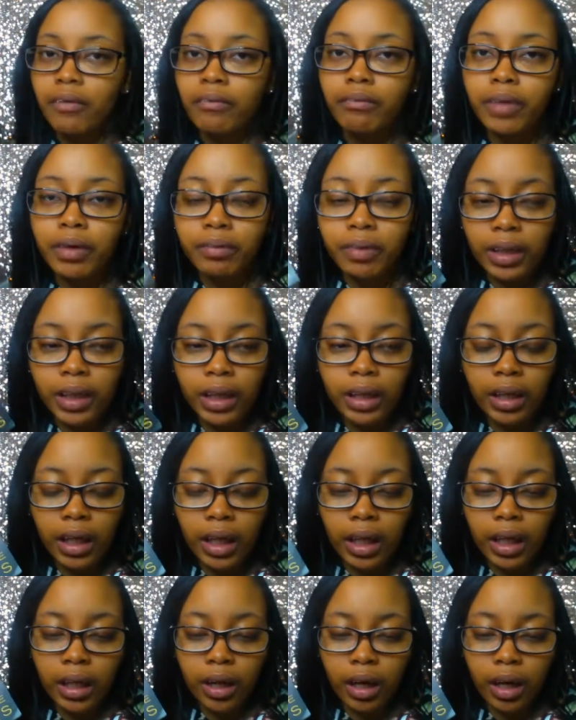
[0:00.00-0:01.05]
Vivian
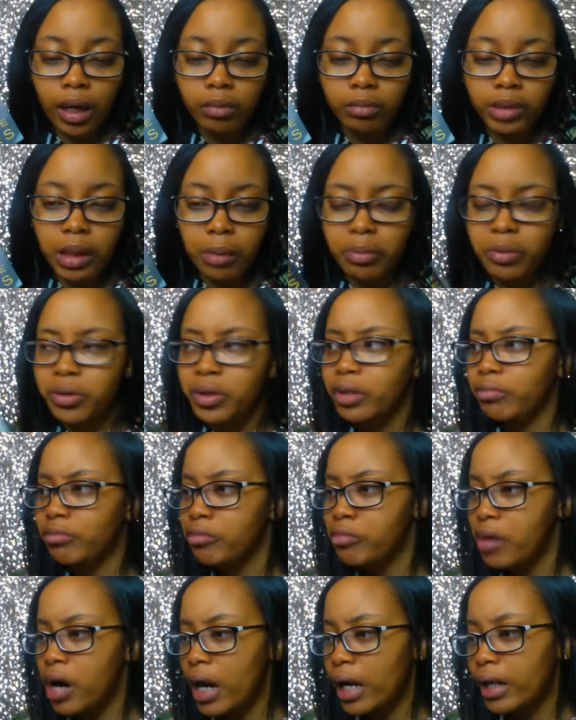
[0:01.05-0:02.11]
and um, Deputy
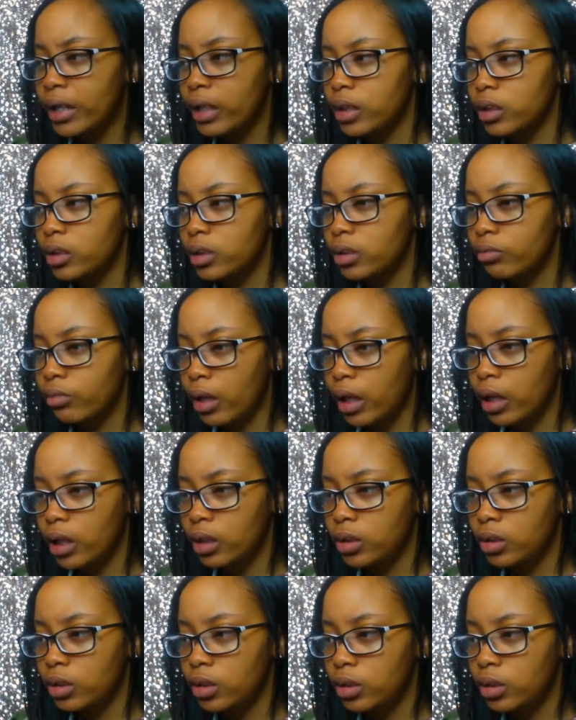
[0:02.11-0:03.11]
Ryan, right?